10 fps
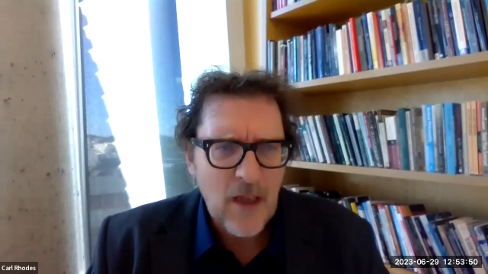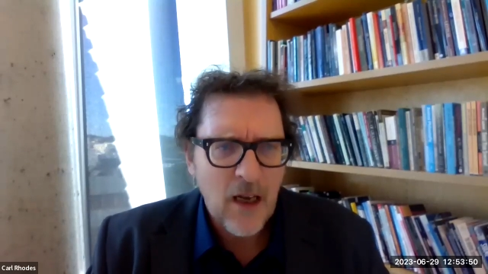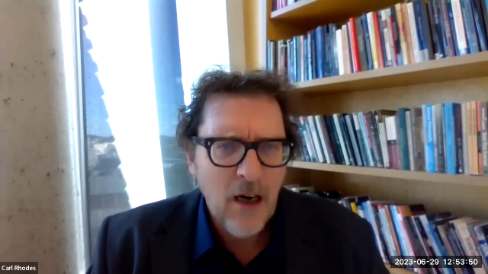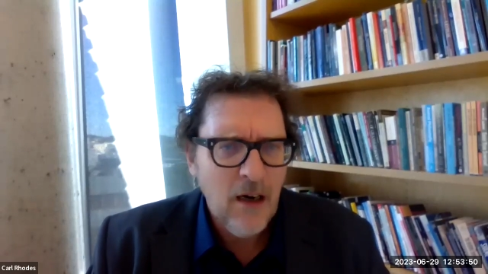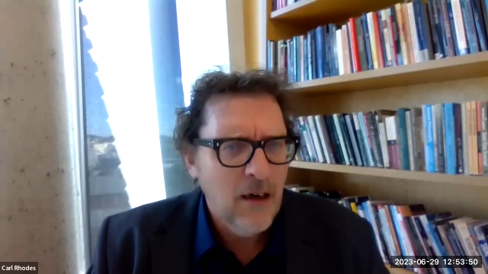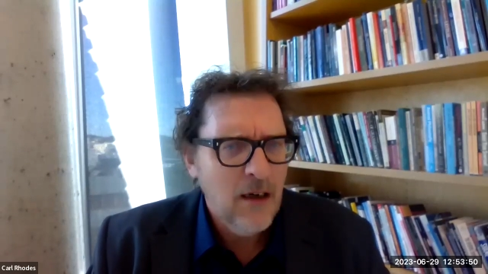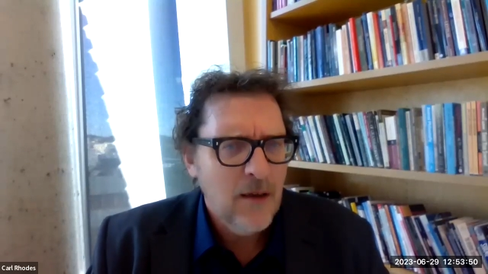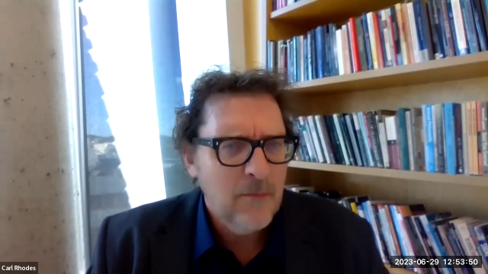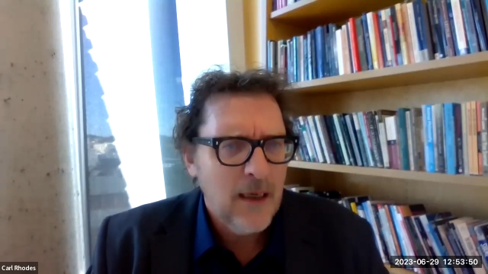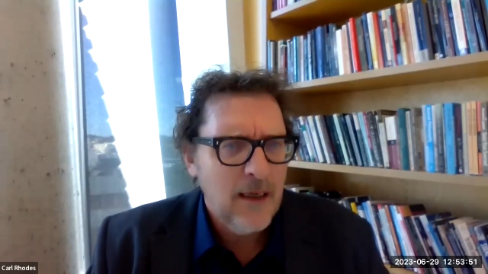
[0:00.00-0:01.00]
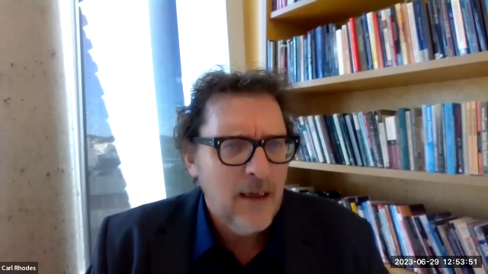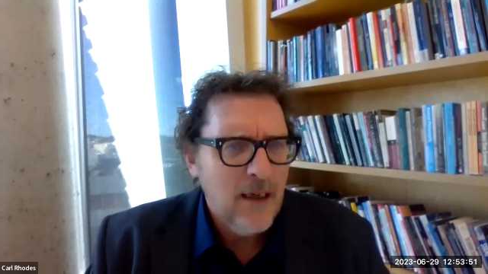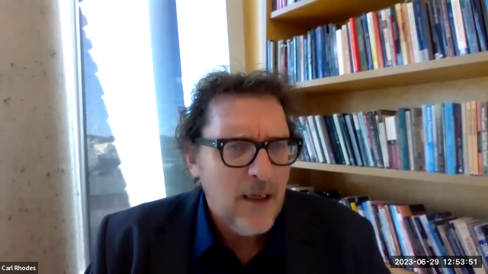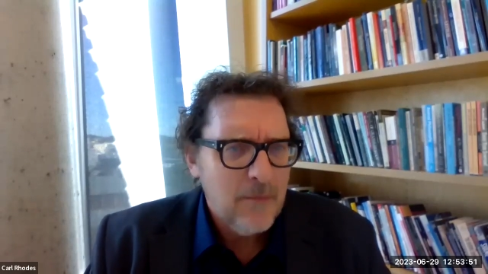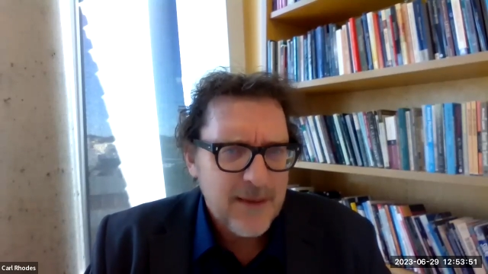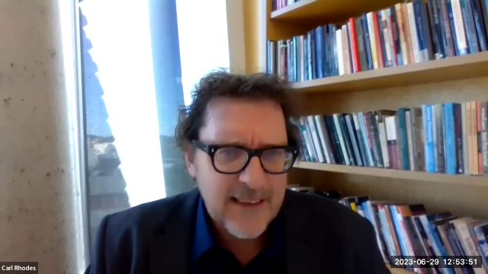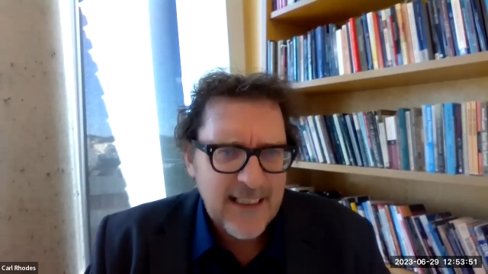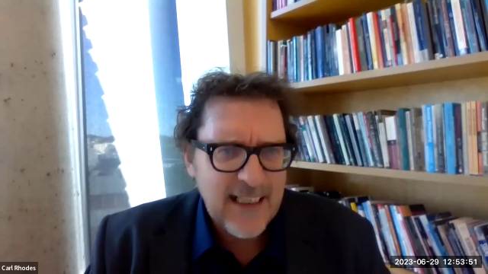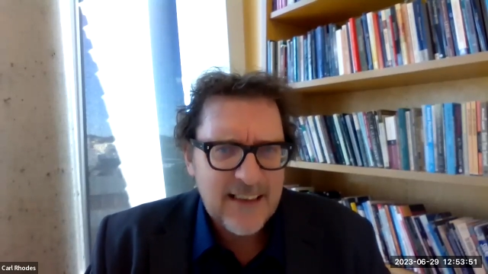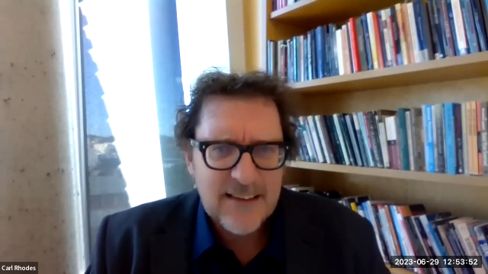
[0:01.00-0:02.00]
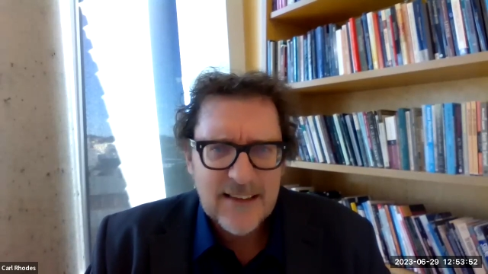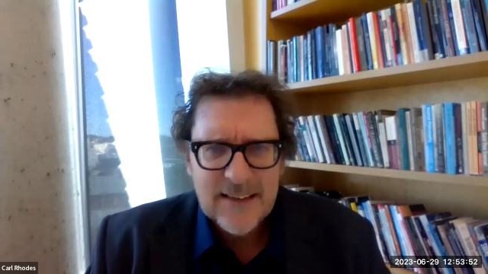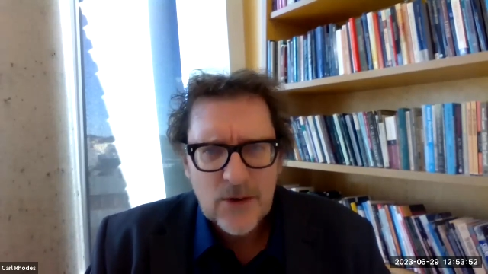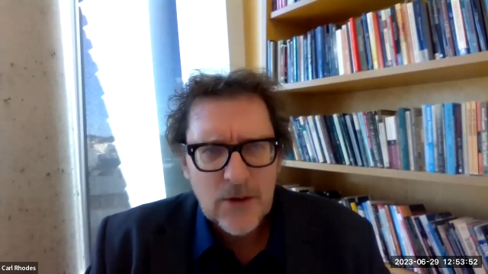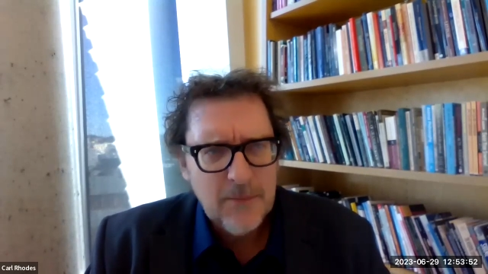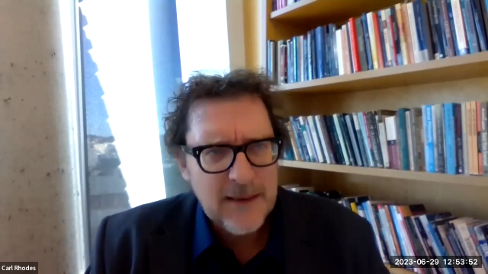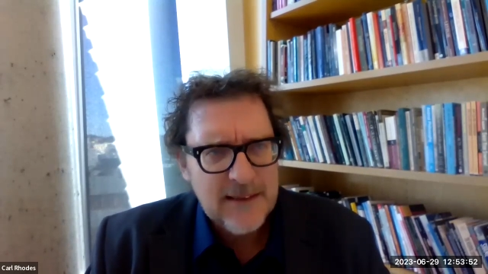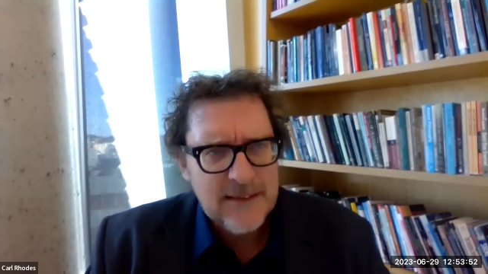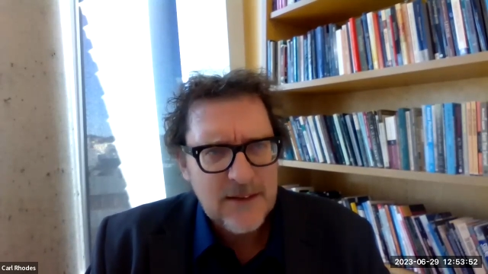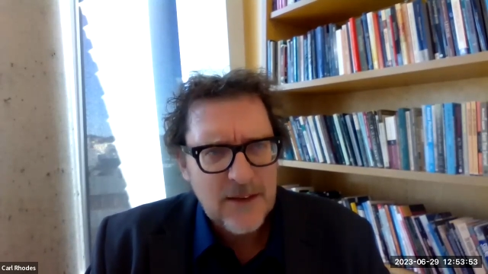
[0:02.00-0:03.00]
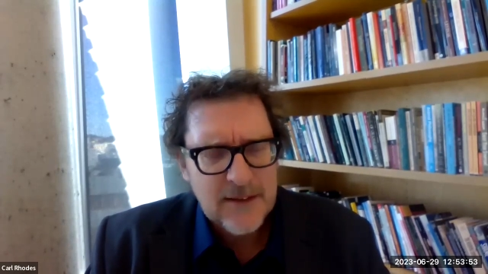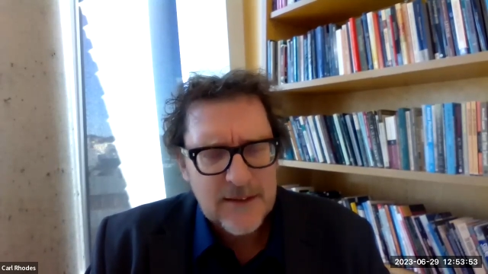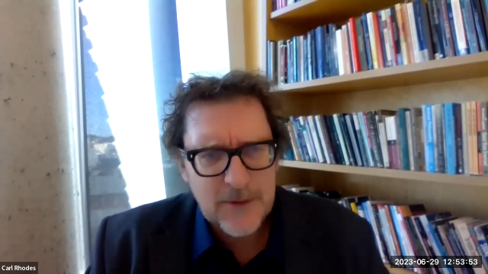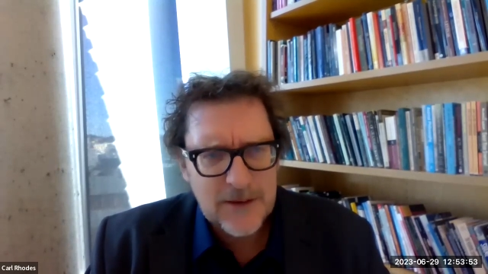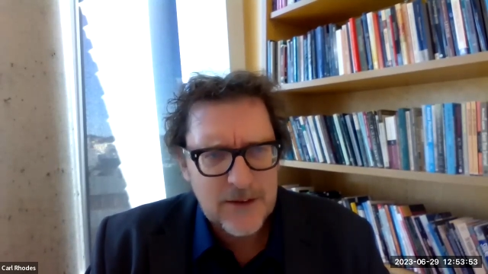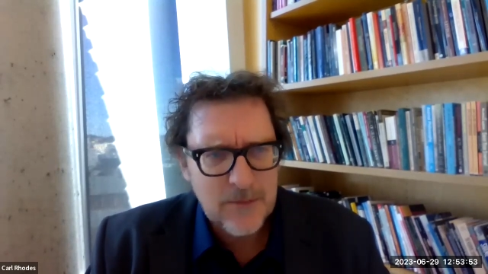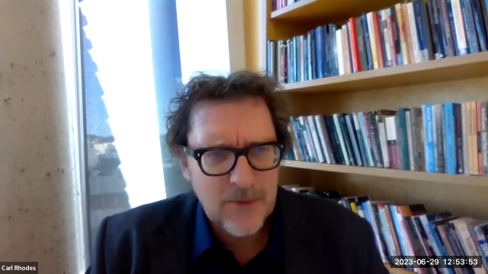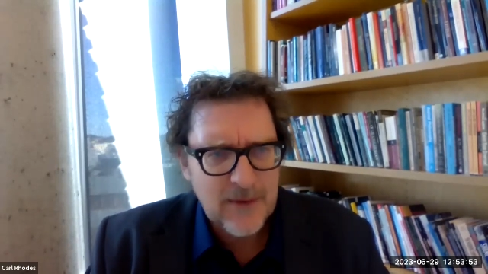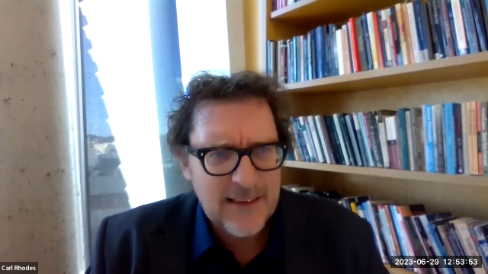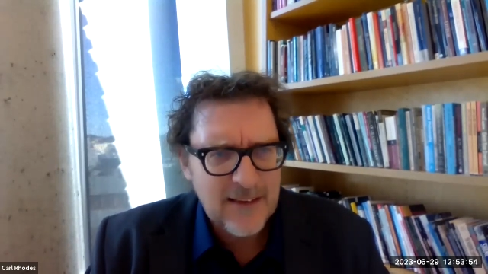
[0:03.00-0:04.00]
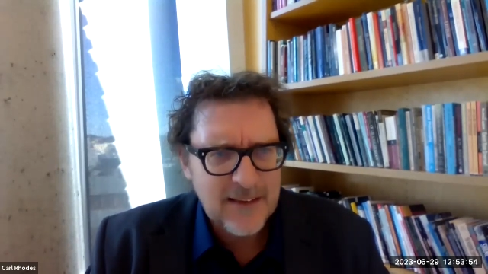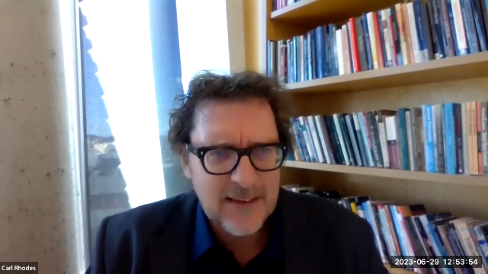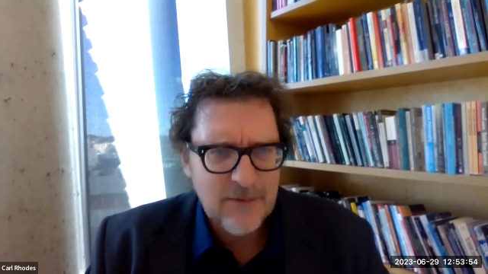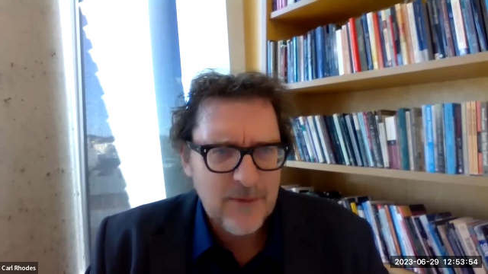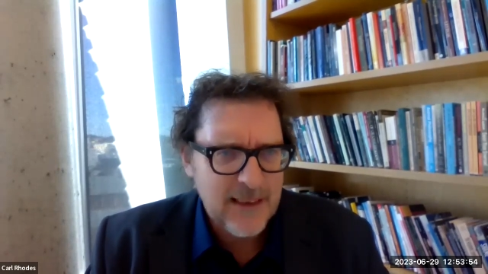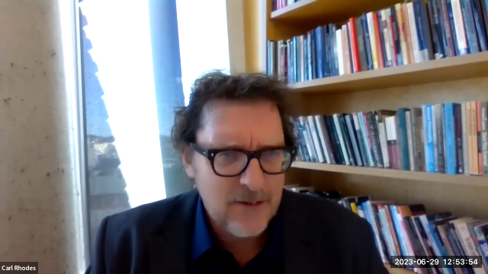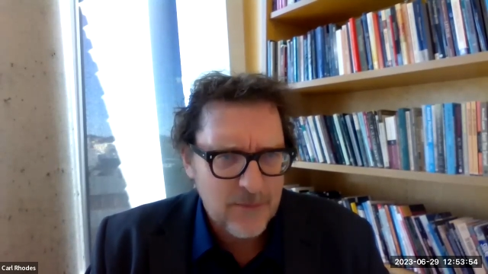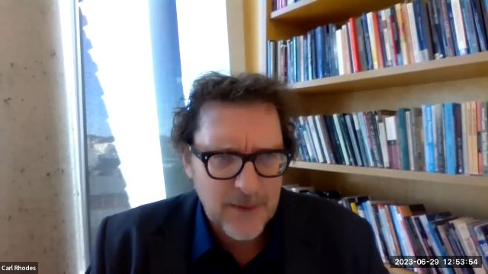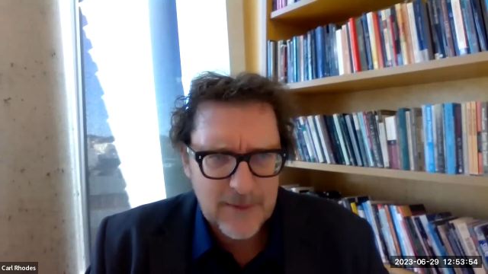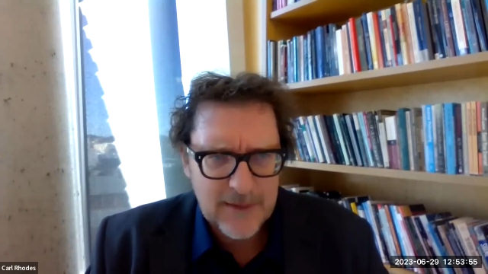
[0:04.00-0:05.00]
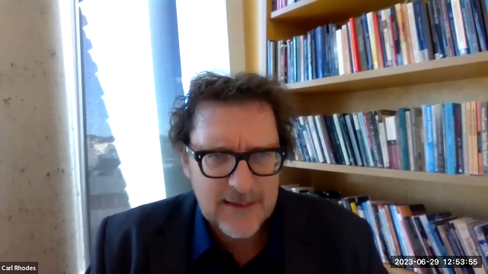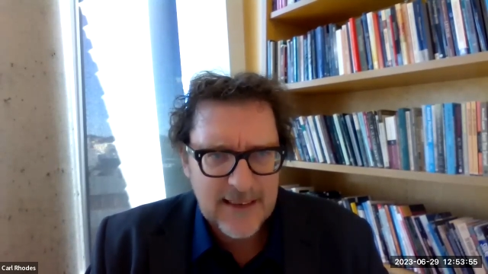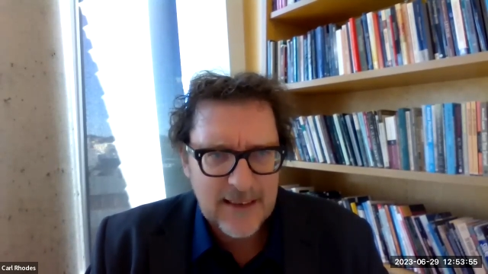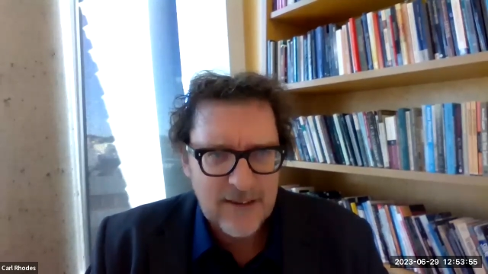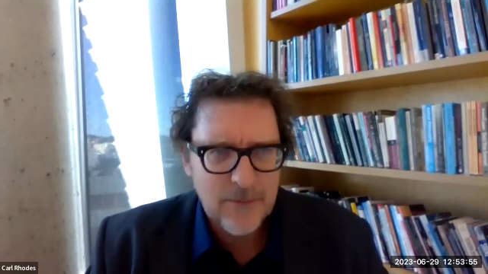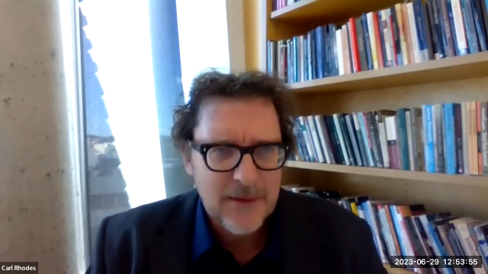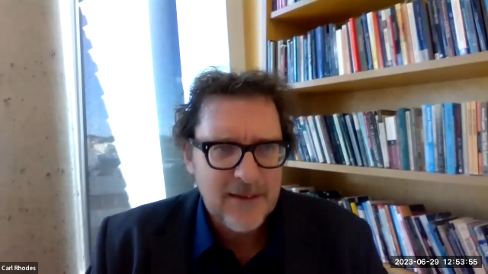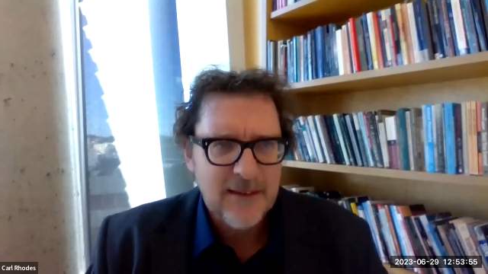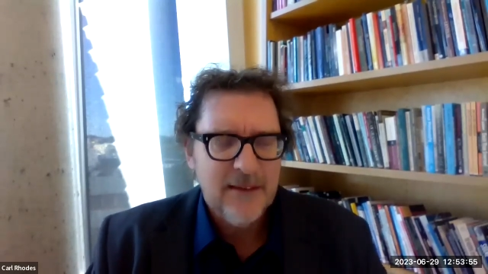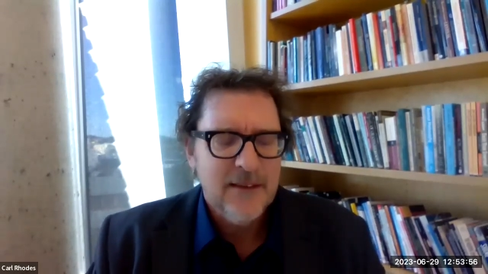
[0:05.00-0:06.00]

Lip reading: But again, it's all based on his personal morality without public accountability.